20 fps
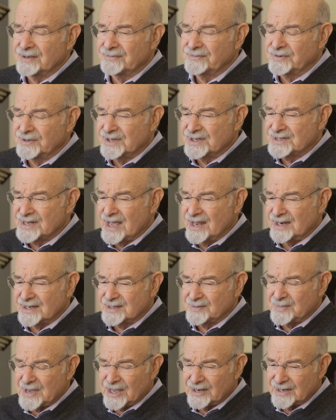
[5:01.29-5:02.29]
for Design,
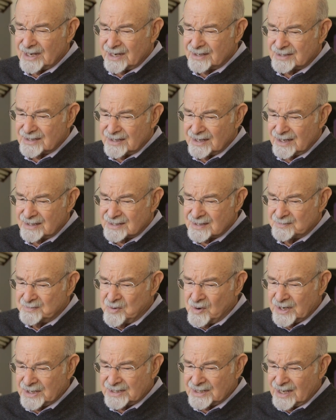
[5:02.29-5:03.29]
is about. It's
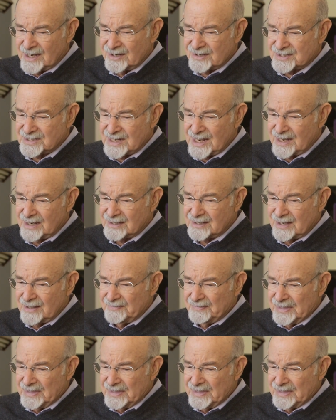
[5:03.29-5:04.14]
important to understand